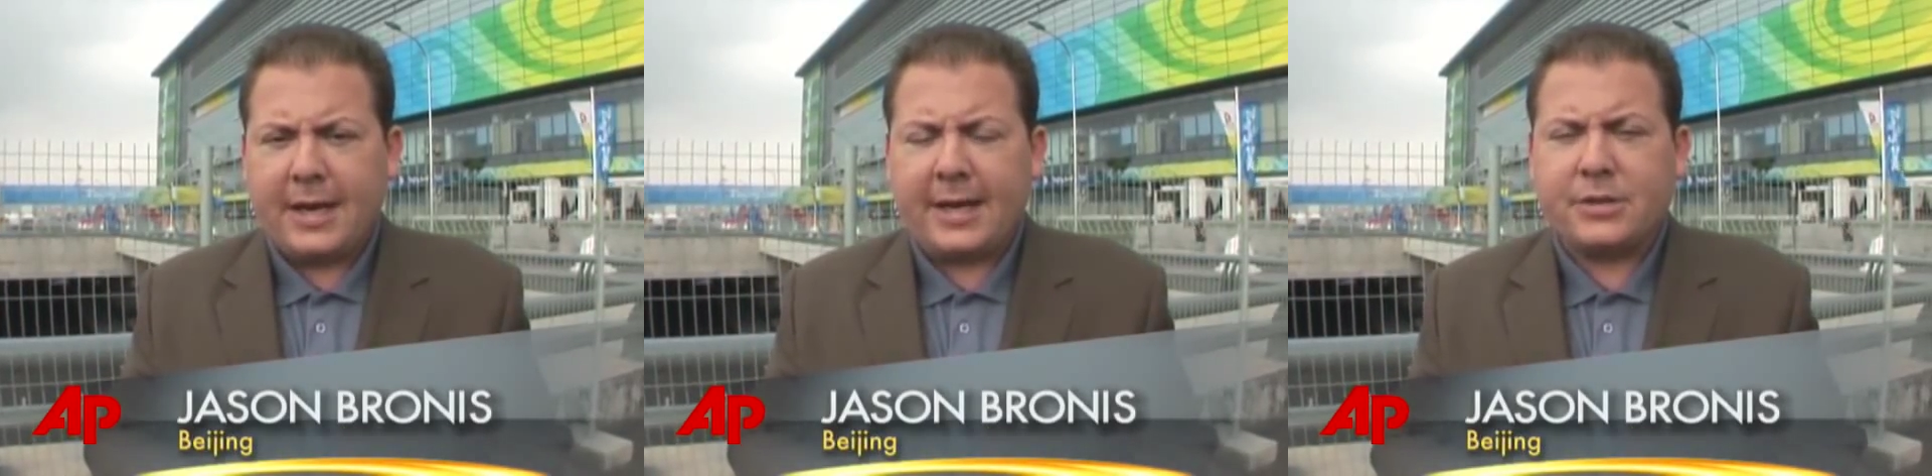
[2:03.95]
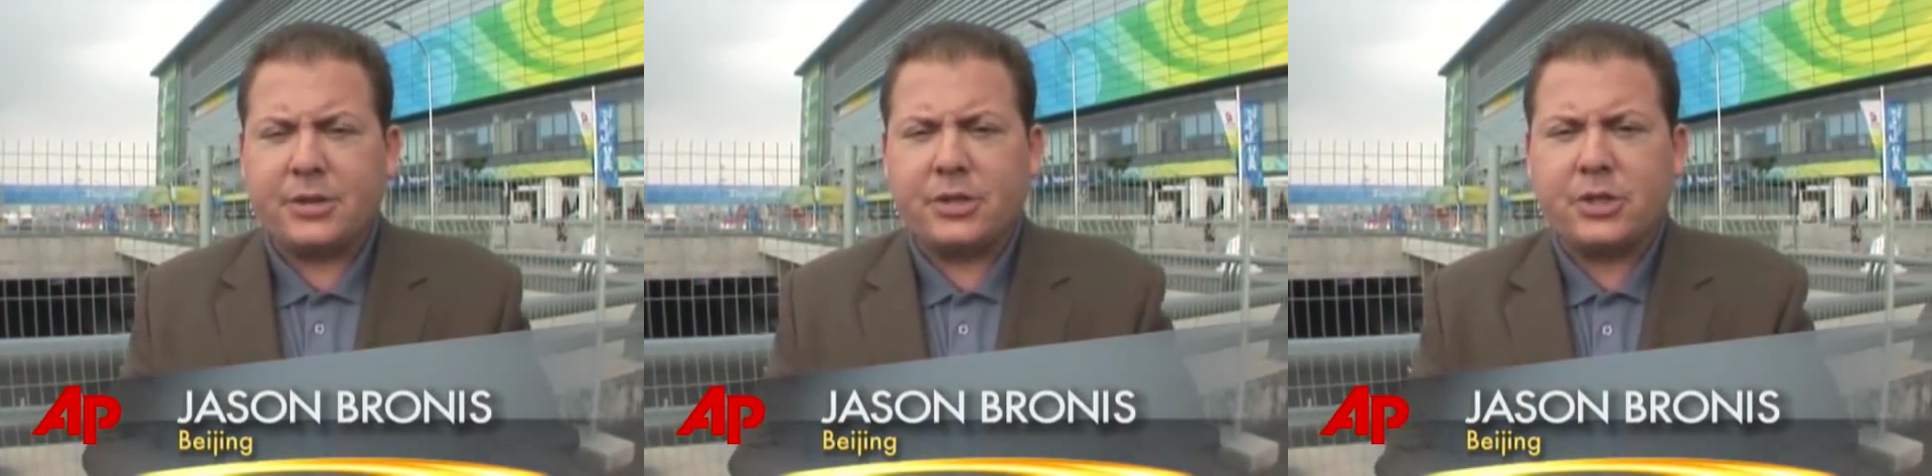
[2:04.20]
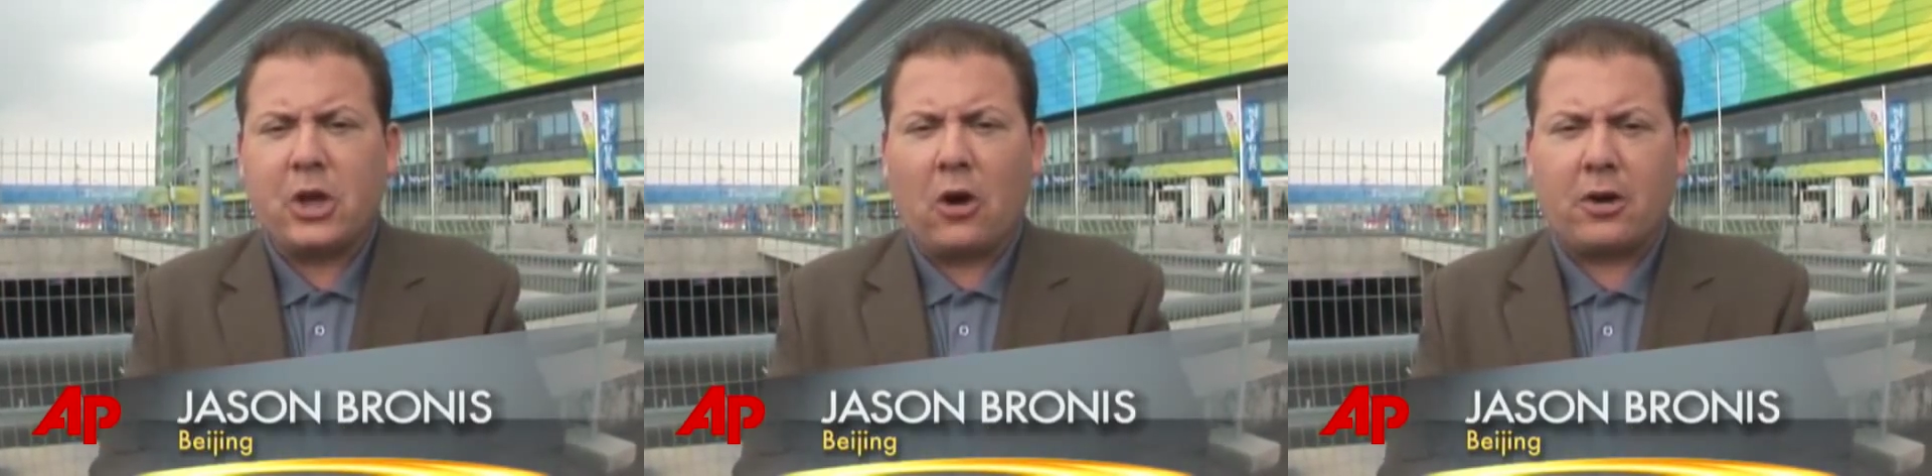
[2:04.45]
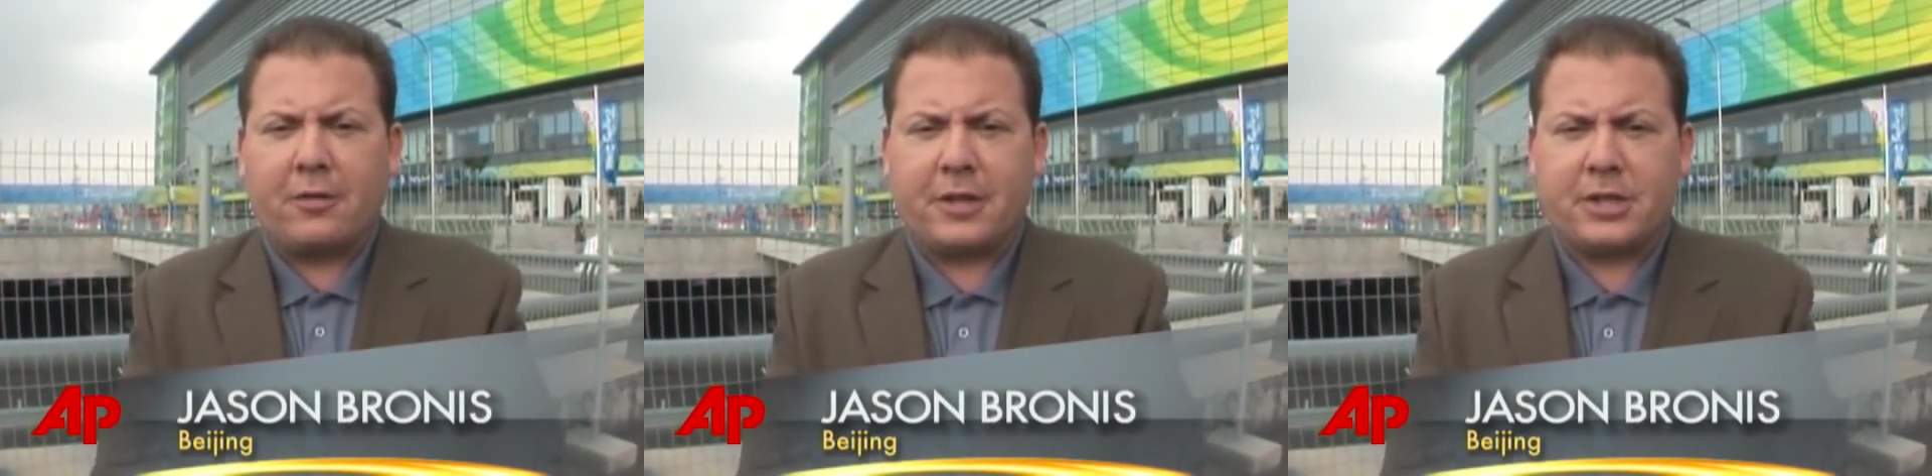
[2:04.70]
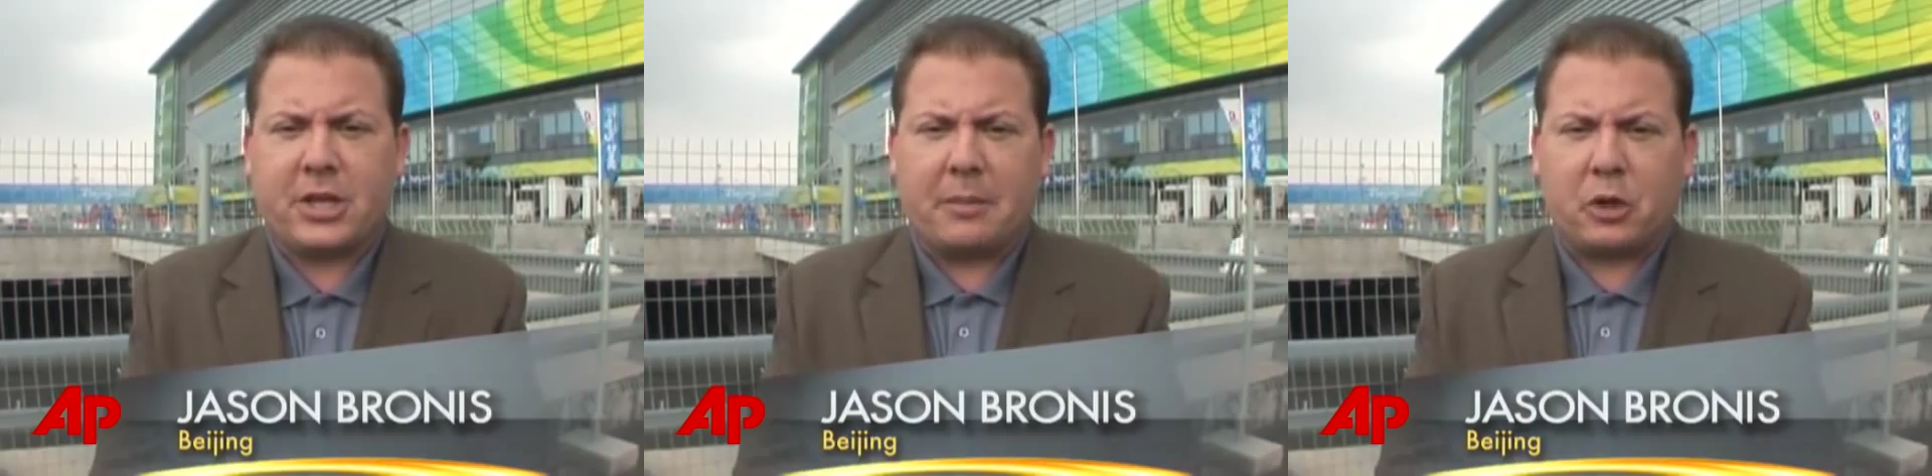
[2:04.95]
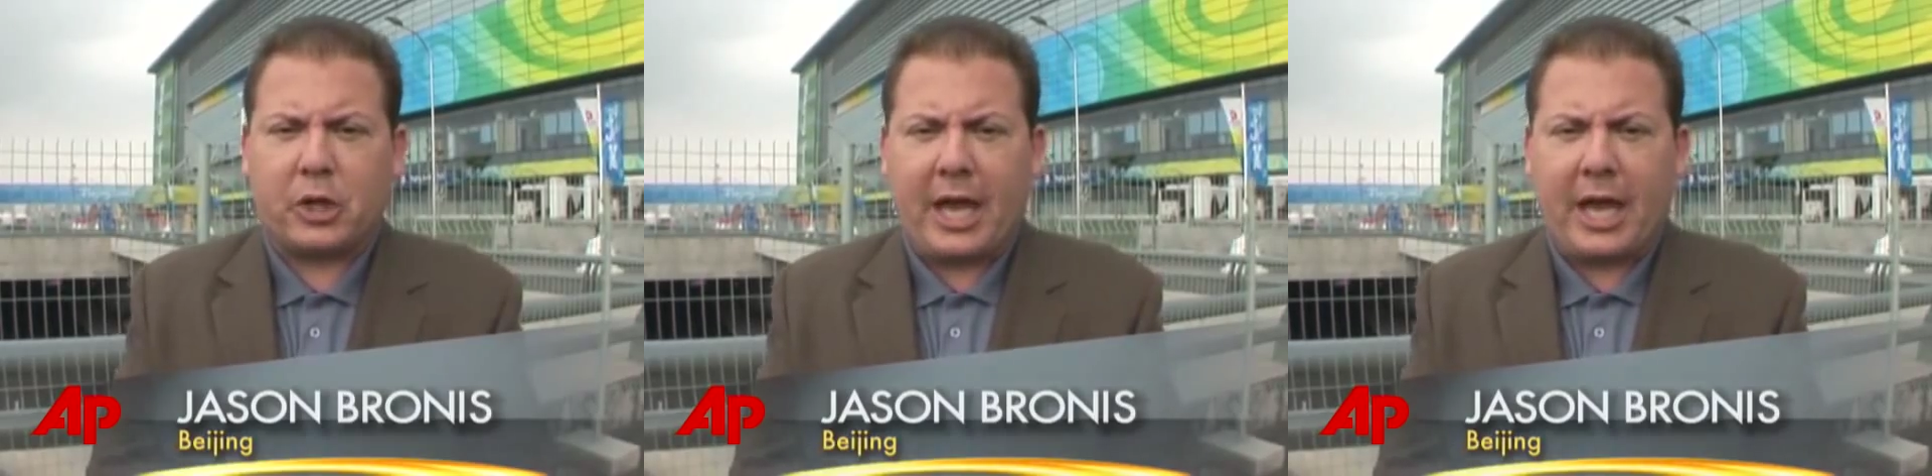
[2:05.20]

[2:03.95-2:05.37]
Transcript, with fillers: as the start of the Summer